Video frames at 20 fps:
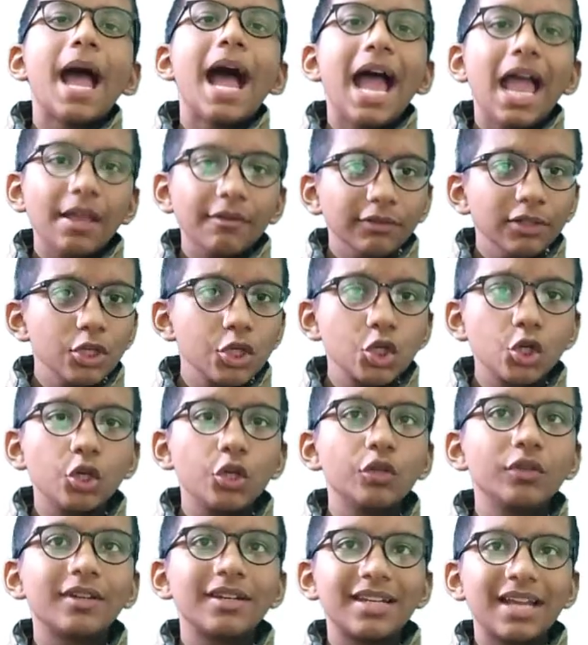I will show
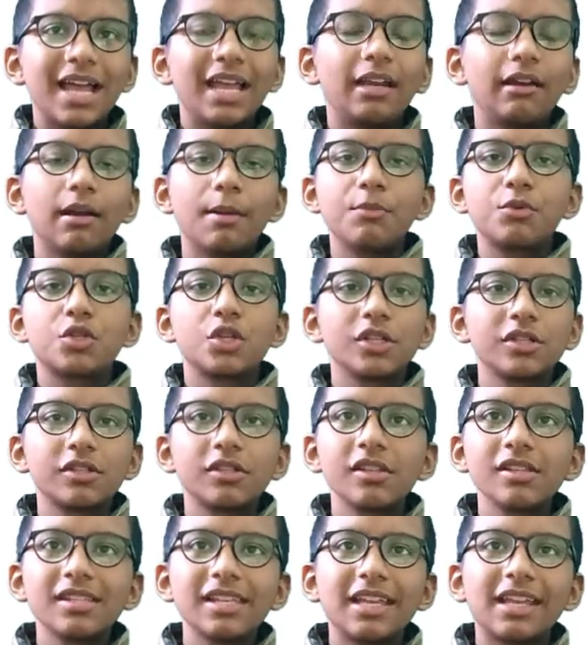you the diagram just
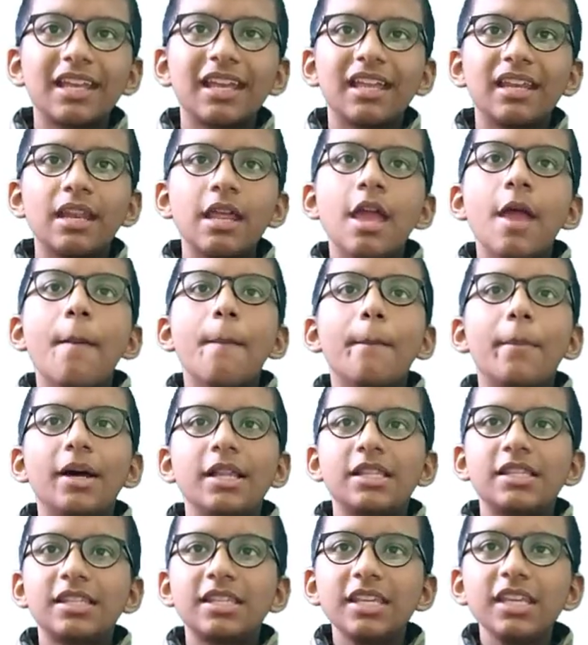in a second,
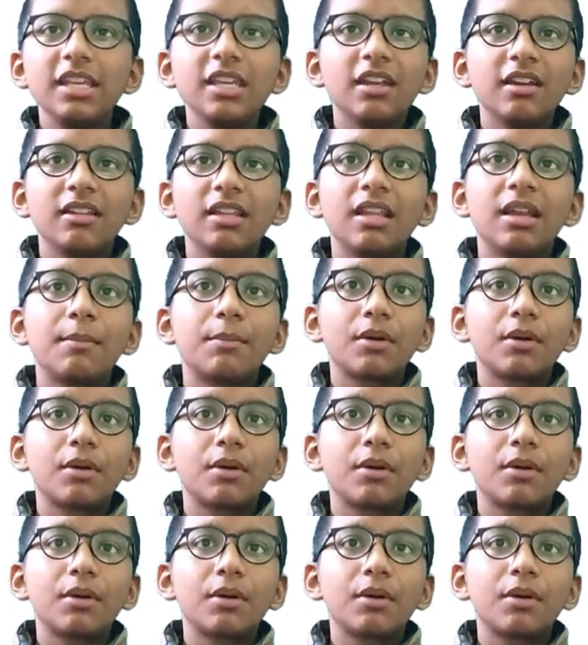but see here that in